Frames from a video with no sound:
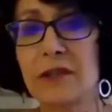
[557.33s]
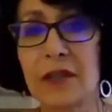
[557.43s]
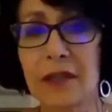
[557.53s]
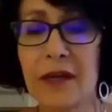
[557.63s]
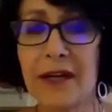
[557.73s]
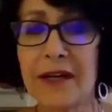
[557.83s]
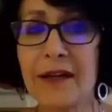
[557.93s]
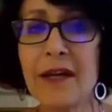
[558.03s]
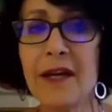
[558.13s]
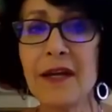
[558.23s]
on the
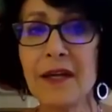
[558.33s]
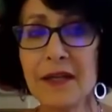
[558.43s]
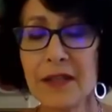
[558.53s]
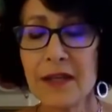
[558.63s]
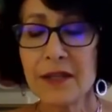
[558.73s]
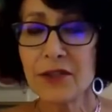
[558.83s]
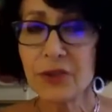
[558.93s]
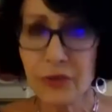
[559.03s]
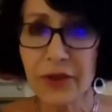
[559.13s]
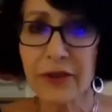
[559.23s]
line,
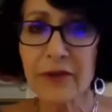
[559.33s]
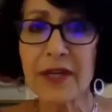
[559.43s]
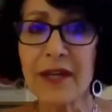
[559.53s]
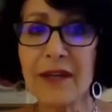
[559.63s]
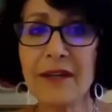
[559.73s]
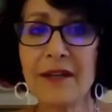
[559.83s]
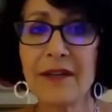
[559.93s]
to the degree